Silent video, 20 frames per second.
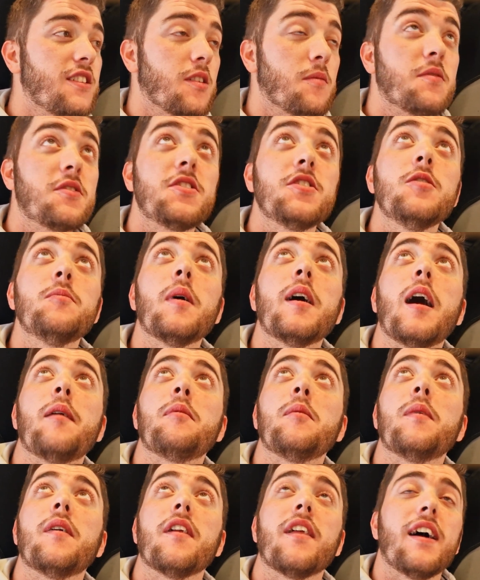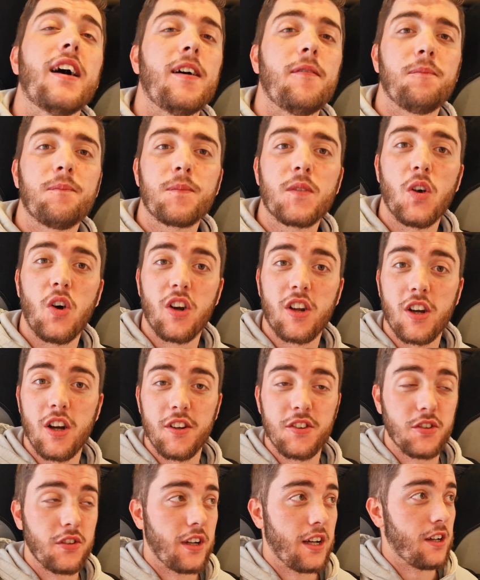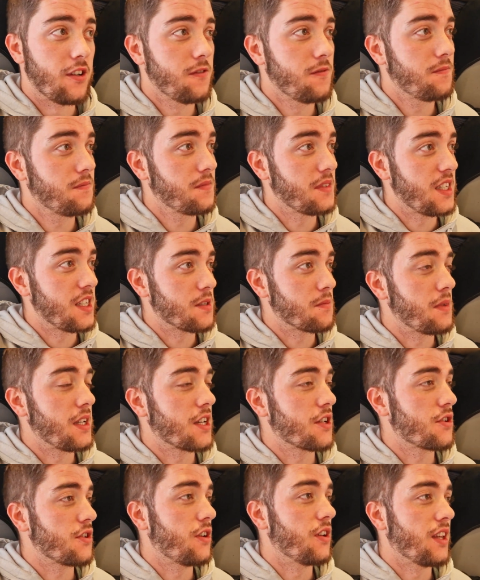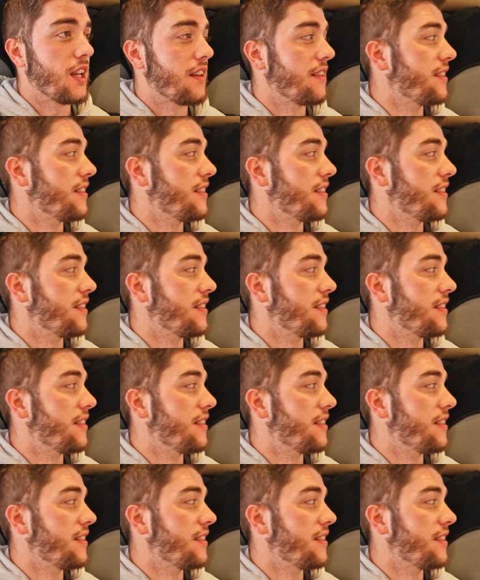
So I'm super happy about that. All I got to do now is make sure that